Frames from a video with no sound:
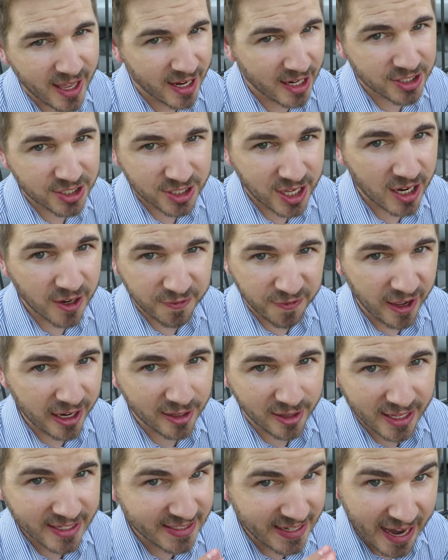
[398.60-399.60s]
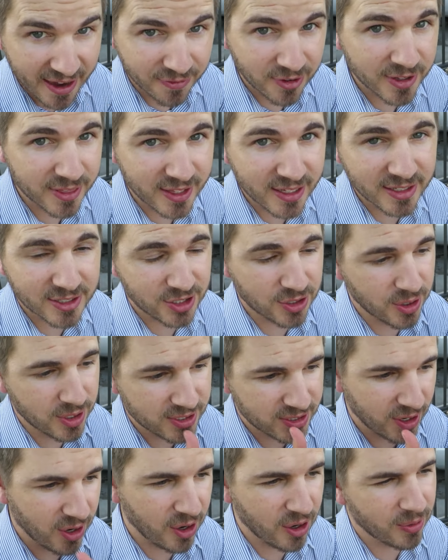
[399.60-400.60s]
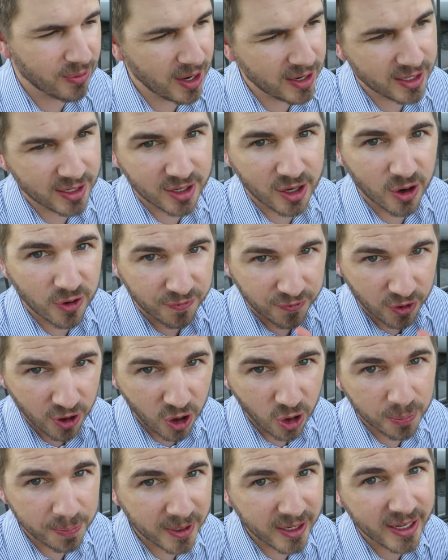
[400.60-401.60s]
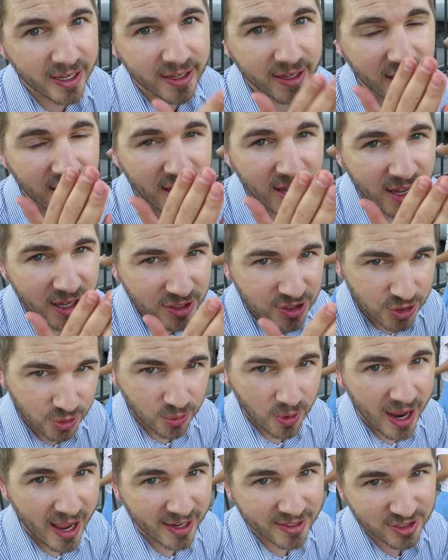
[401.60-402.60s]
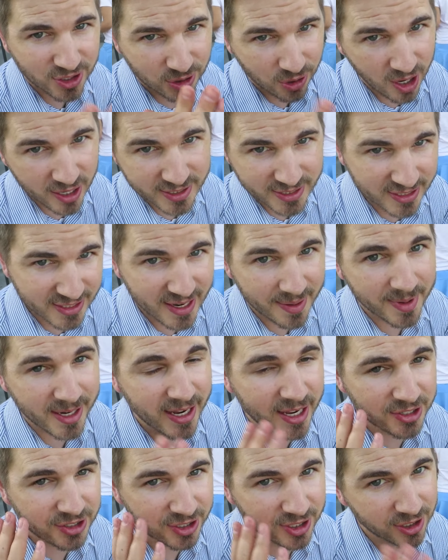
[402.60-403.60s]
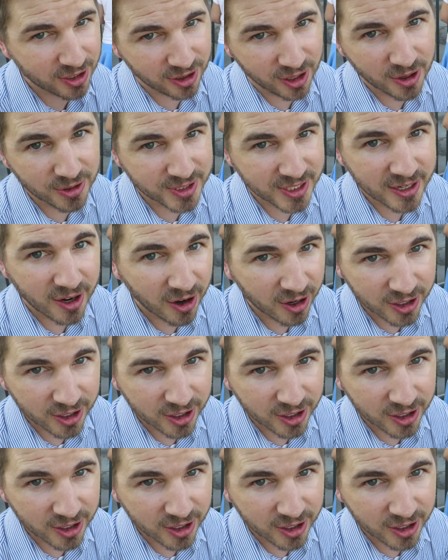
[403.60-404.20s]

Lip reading: I just got to finalize everything so it's all ready to go for opening, direct, cross-examination, closing